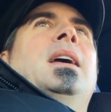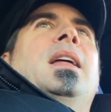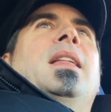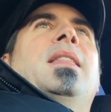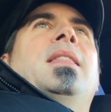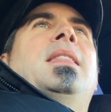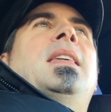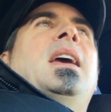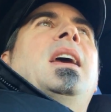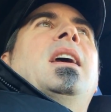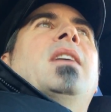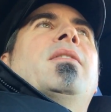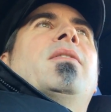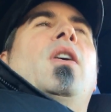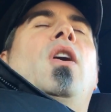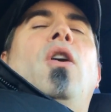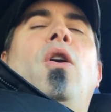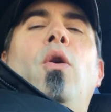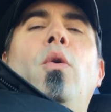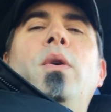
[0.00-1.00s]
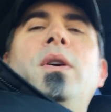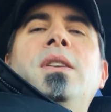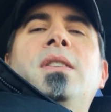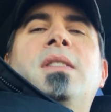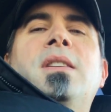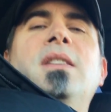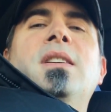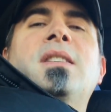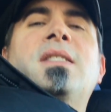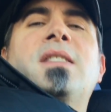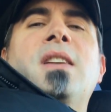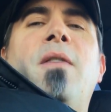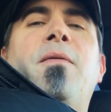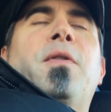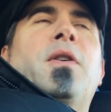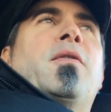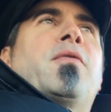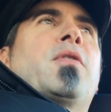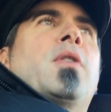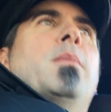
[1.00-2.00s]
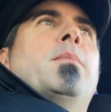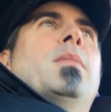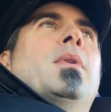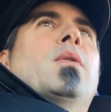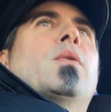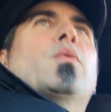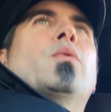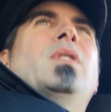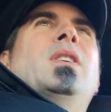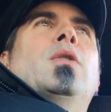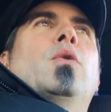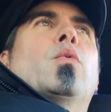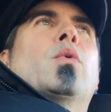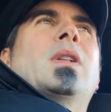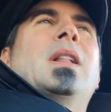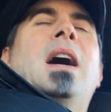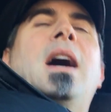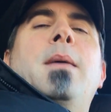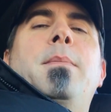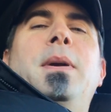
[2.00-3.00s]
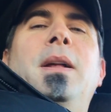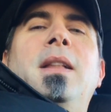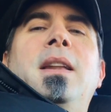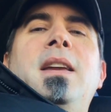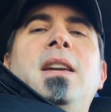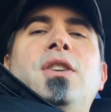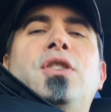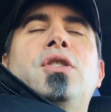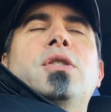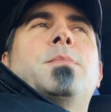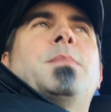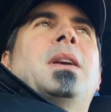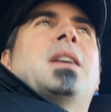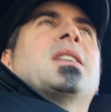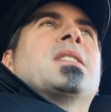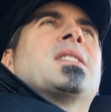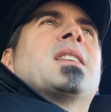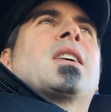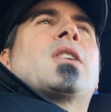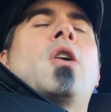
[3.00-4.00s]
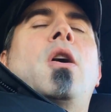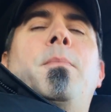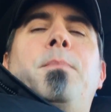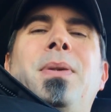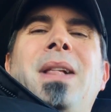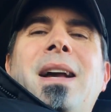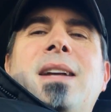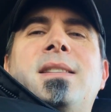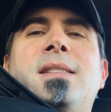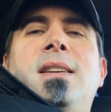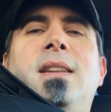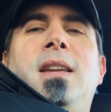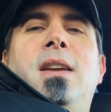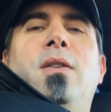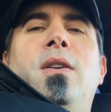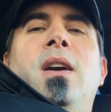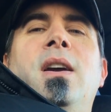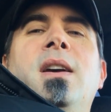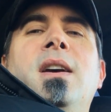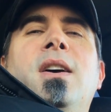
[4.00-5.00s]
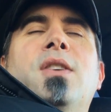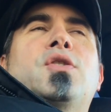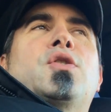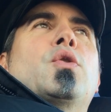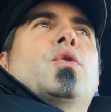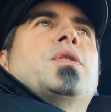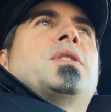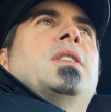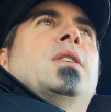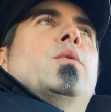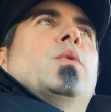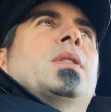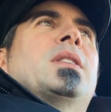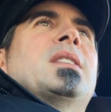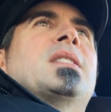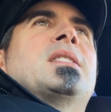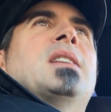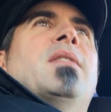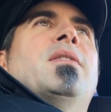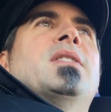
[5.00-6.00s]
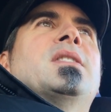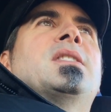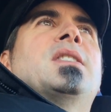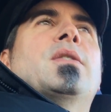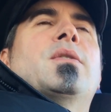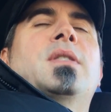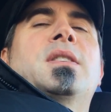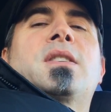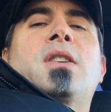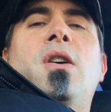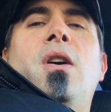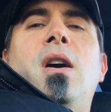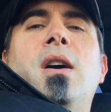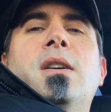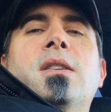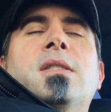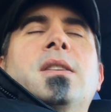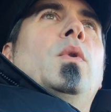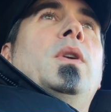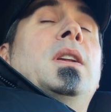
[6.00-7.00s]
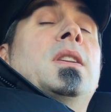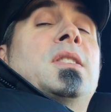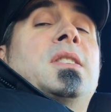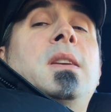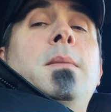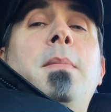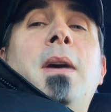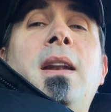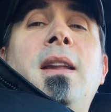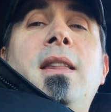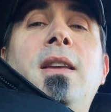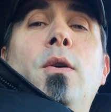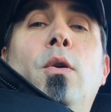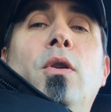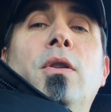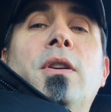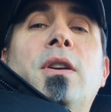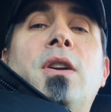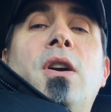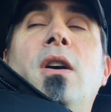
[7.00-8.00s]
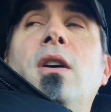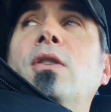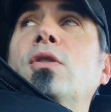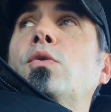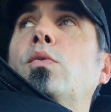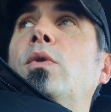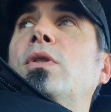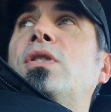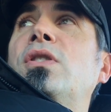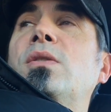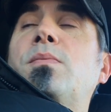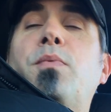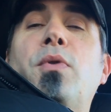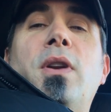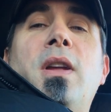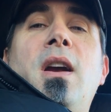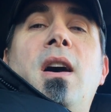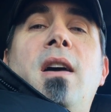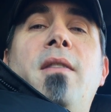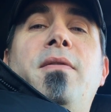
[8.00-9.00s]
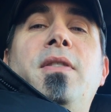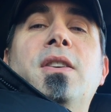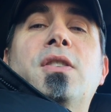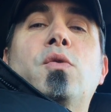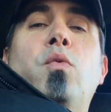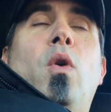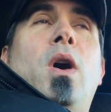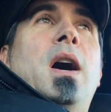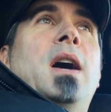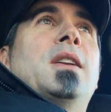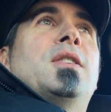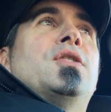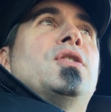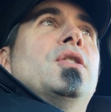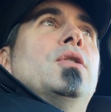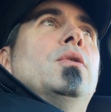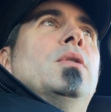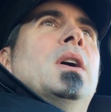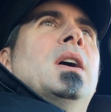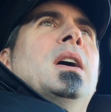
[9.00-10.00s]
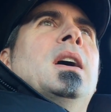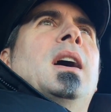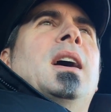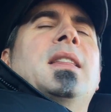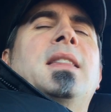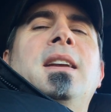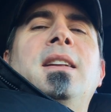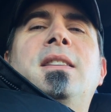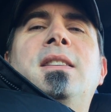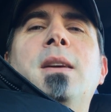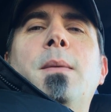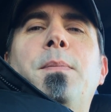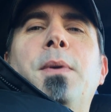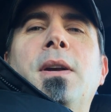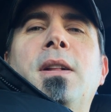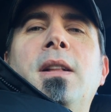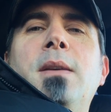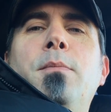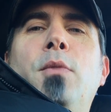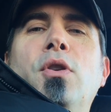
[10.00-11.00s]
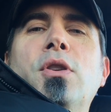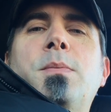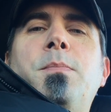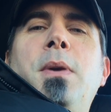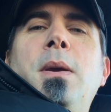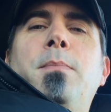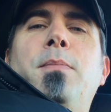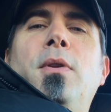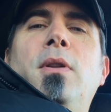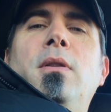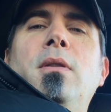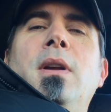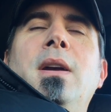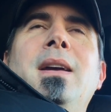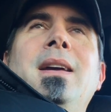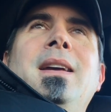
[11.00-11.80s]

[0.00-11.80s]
they have always suffered from you know reliability issues because of the complexity associated with the 7 series cars. We didn't see many of the older cars, which is pretty obvious why too. I think typically most people,